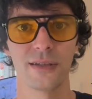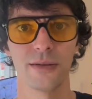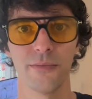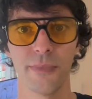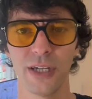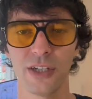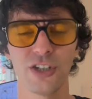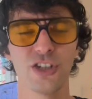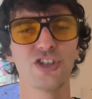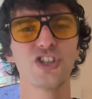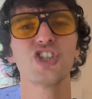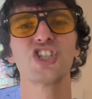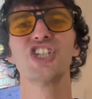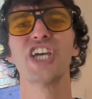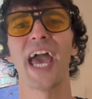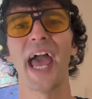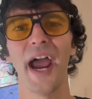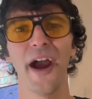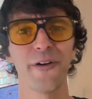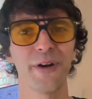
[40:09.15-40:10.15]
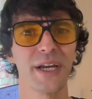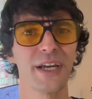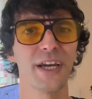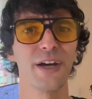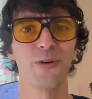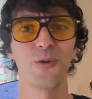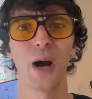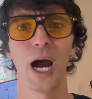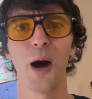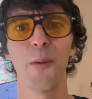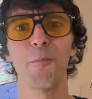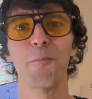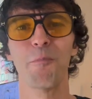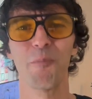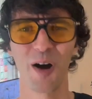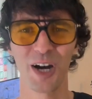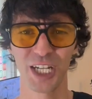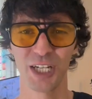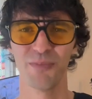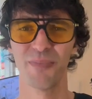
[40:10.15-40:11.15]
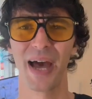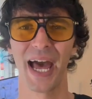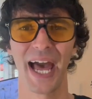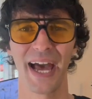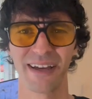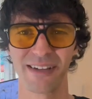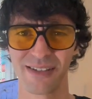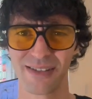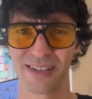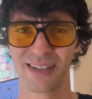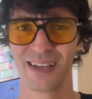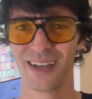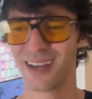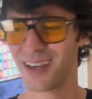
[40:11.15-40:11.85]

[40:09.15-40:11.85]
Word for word: Basically just carrying around money bags